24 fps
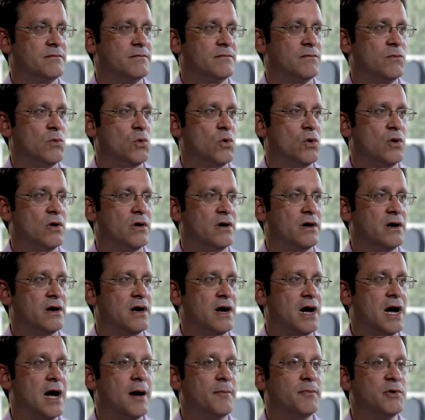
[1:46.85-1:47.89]
more
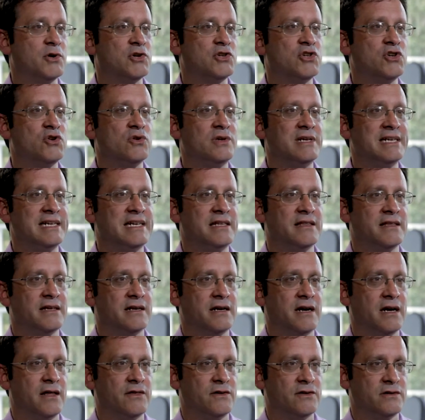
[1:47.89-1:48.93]
opportunity than
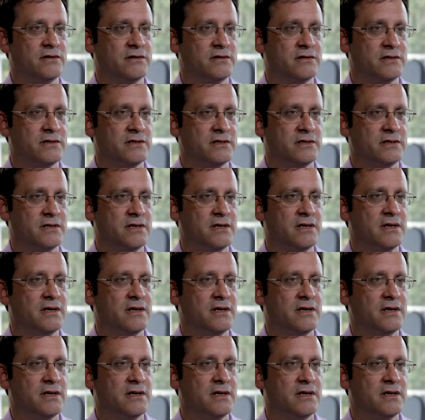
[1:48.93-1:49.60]
others